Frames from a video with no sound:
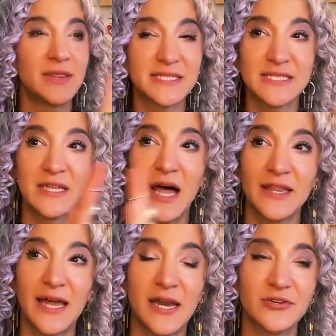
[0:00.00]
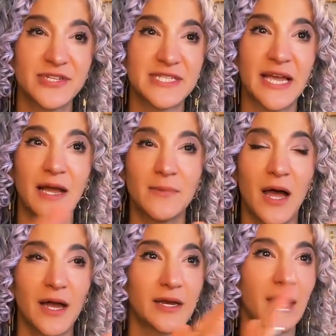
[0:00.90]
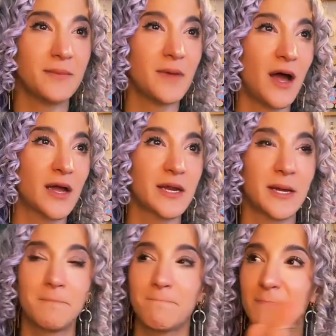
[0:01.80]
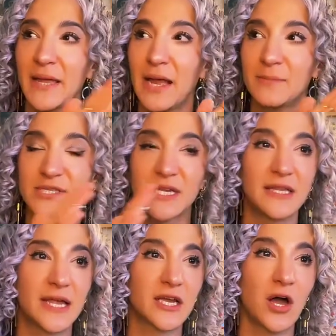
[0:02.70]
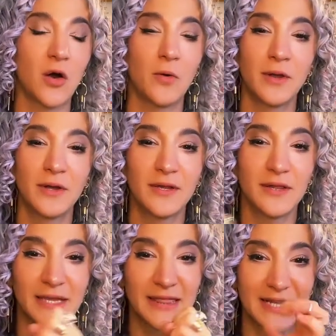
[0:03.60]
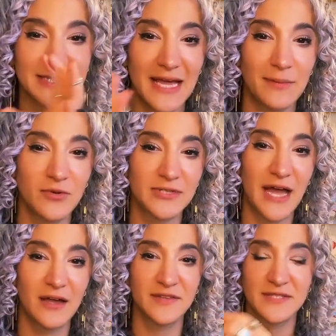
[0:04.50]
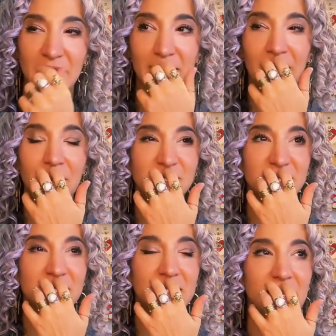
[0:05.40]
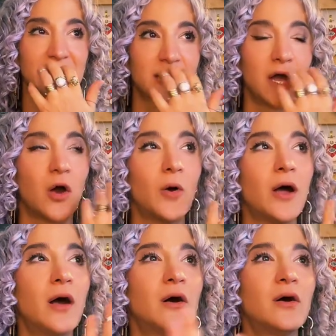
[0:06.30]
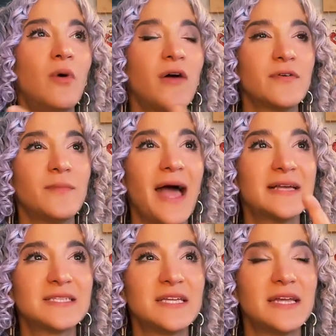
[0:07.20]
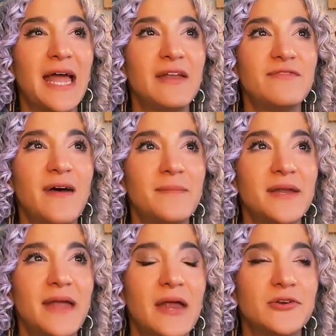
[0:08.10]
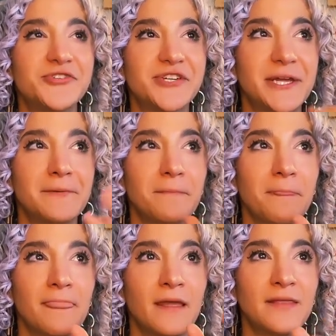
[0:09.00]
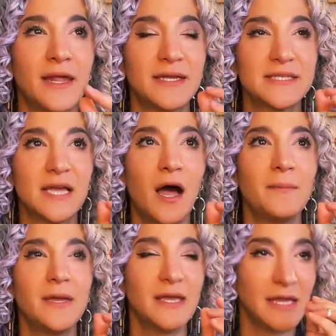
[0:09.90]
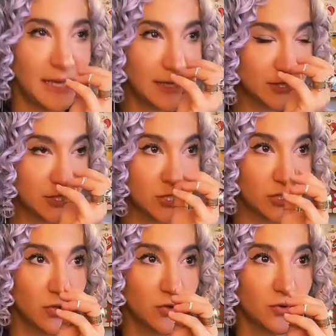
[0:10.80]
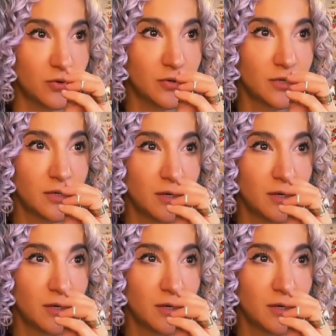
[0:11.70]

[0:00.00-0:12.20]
But this is a lot of that energy saying, I'm not gonna, like, I'm just gonna let it go. Like, that's that modality saying, like, I'm just gonna let it go. While for masculine and feminine energy that is coming into,